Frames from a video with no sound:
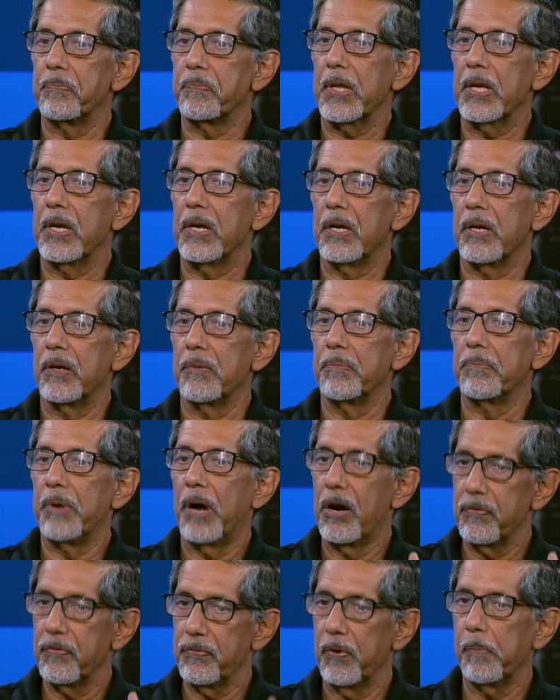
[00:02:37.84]

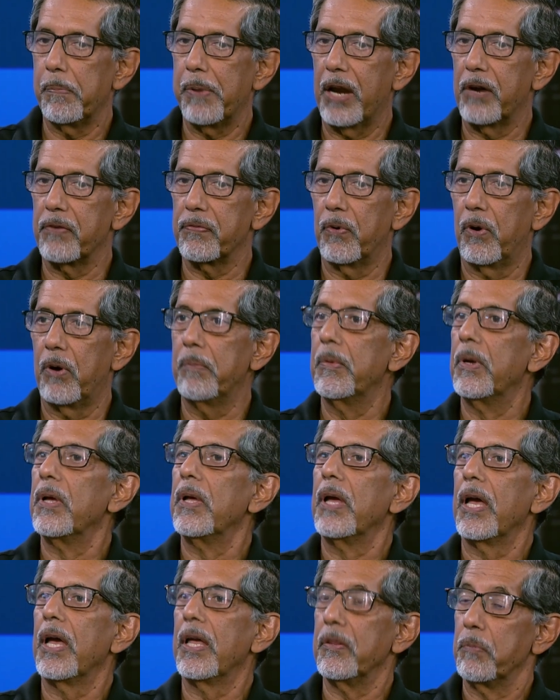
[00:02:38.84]
powerful platform.
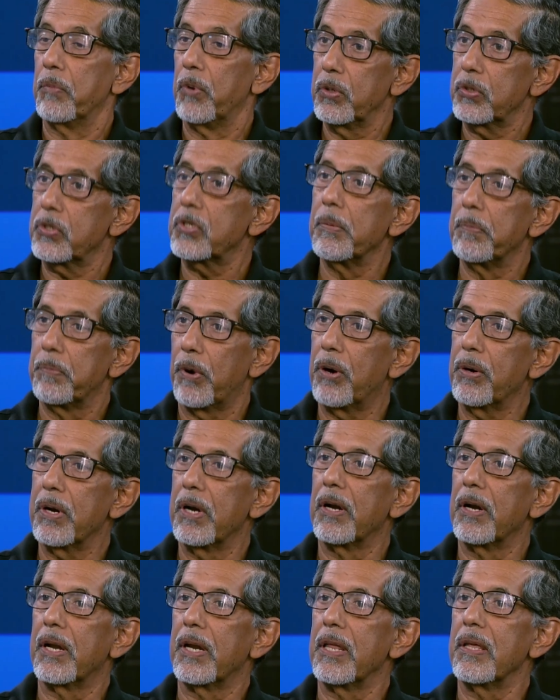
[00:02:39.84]
And most
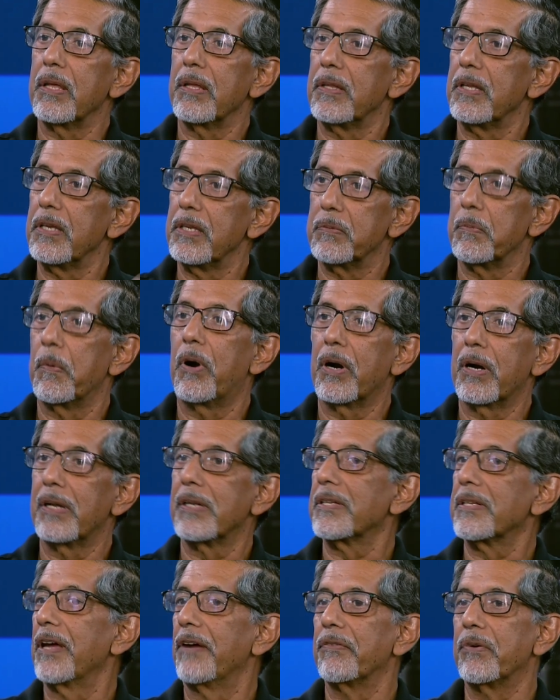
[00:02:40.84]
importantly, these
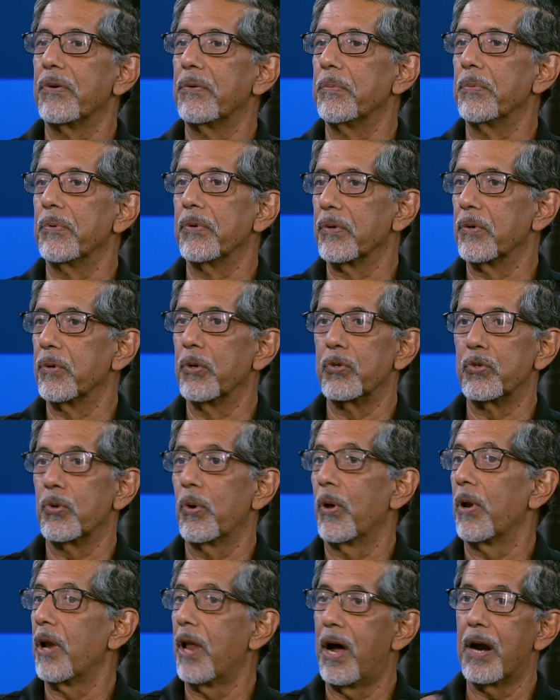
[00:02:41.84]
models have to go through
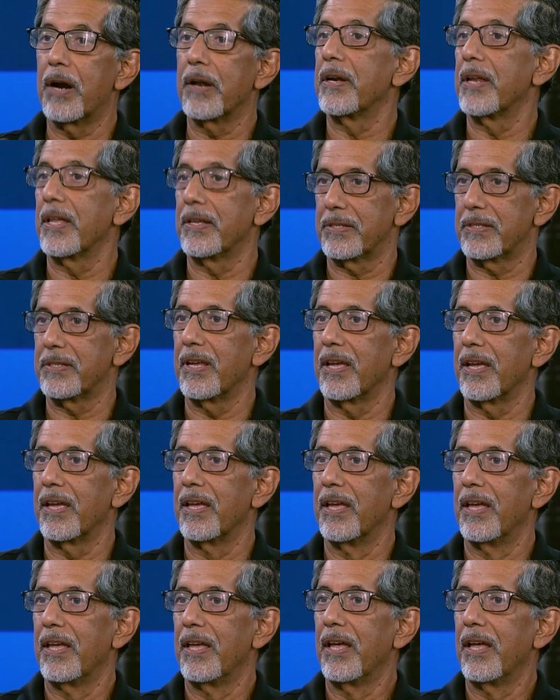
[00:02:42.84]
a lot of testing,